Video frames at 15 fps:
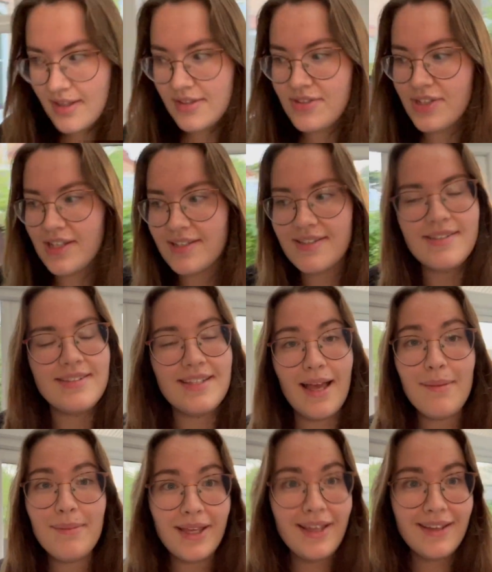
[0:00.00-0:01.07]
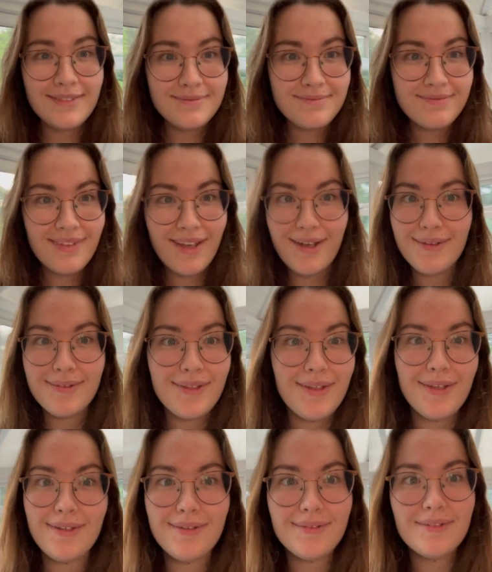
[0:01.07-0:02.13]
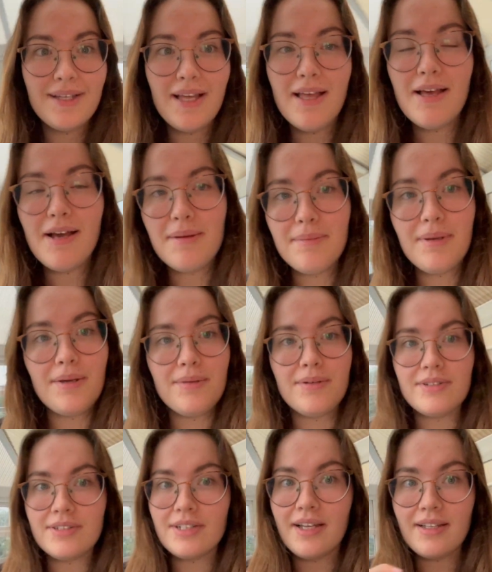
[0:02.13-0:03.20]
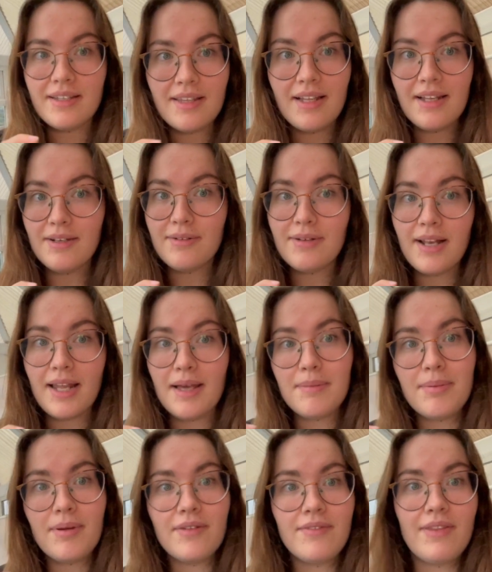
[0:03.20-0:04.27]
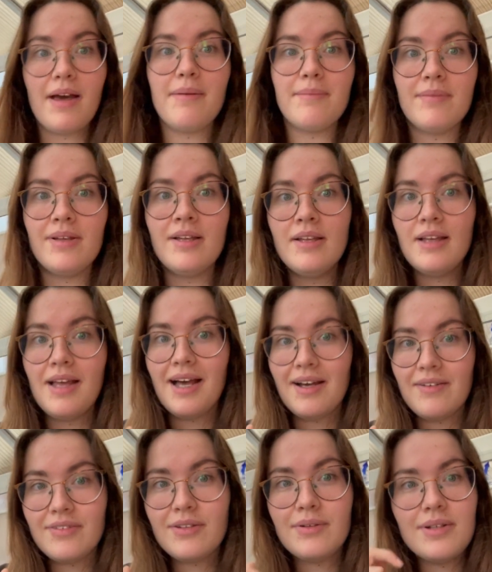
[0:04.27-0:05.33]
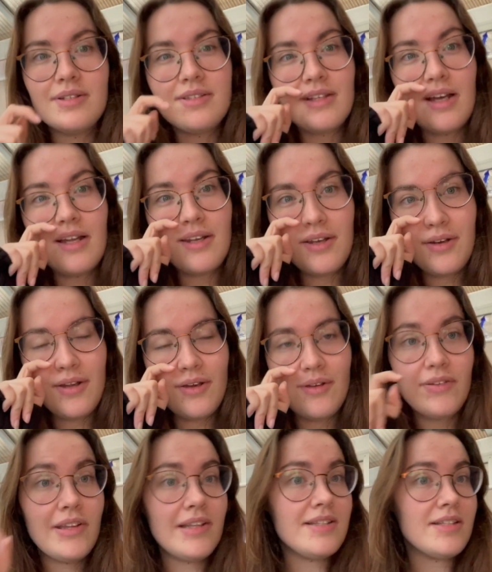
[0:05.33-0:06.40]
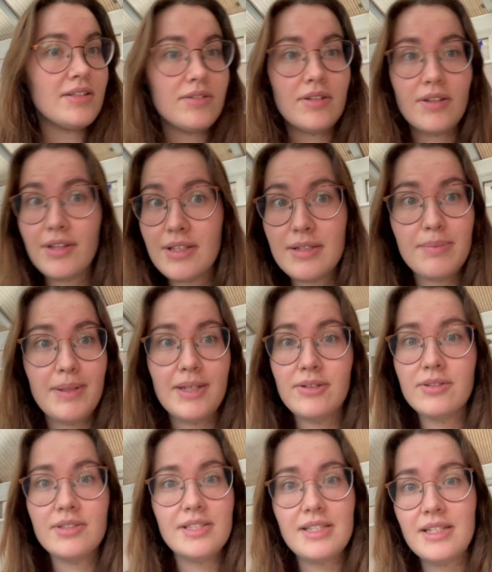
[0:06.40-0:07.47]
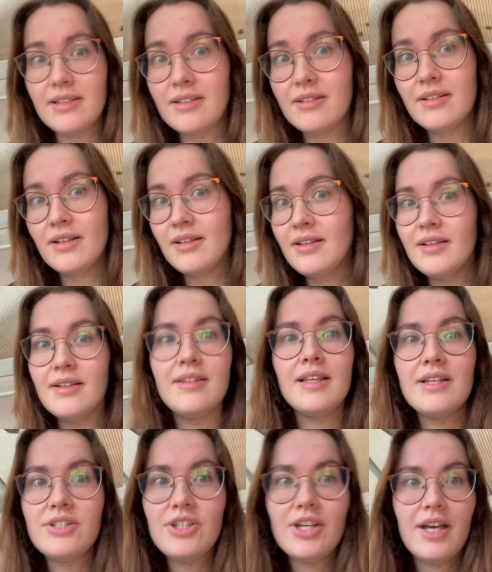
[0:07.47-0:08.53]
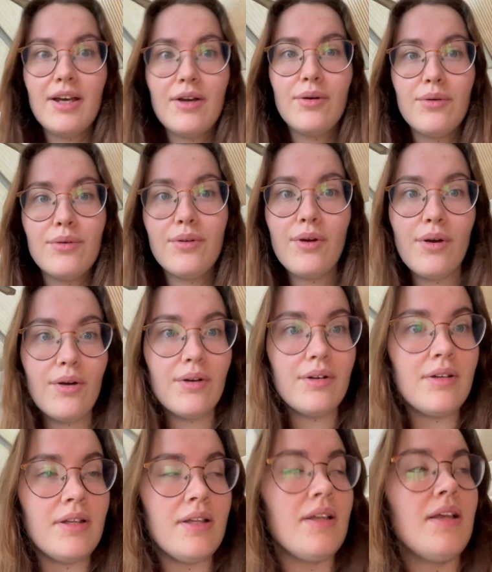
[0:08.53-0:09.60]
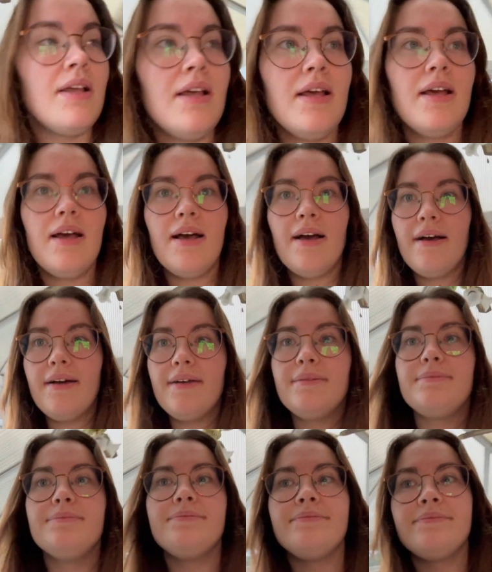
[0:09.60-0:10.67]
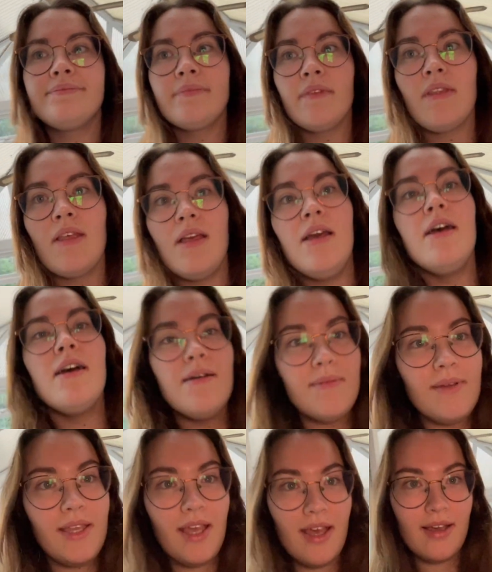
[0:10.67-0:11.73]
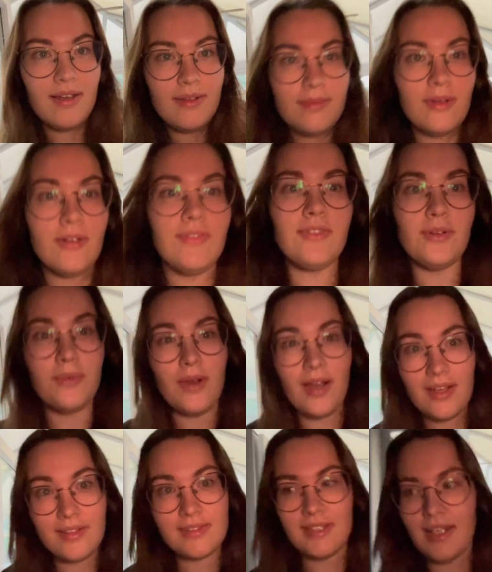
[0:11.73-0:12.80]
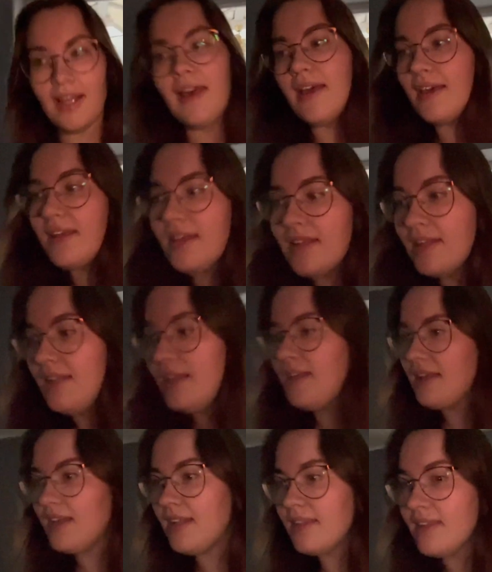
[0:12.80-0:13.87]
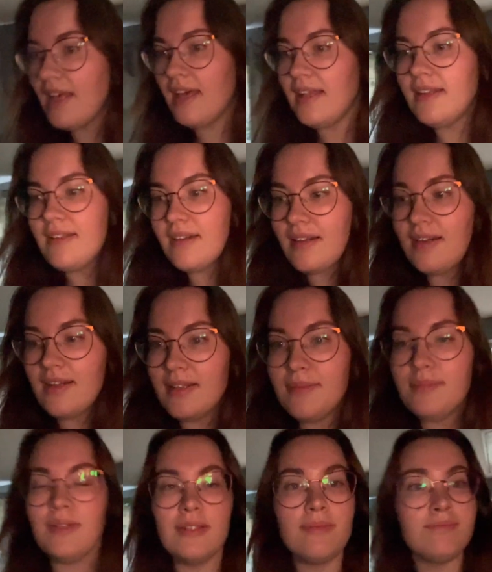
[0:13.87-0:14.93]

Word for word: Jess and Sammy, how cute. I might watch like the little clip of them afterwards. I don't know if they still do the split or steal this year or not. Um, yeah, I'm off to work today and then I'm